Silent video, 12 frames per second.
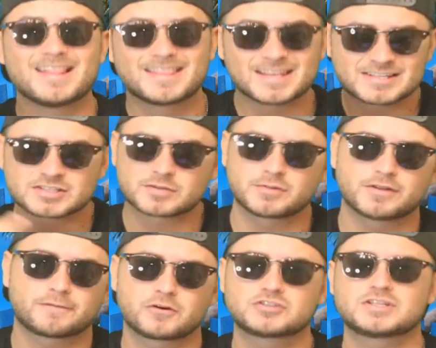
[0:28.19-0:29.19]
this is going to be
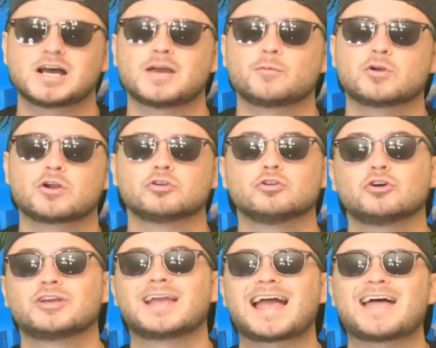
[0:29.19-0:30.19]
the first time we are
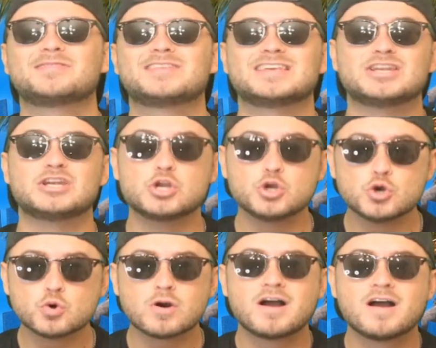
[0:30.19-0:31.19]
looking at the
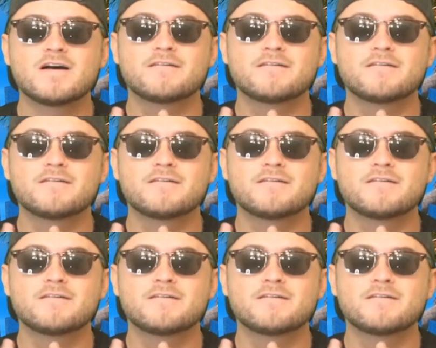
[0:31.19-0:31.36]
new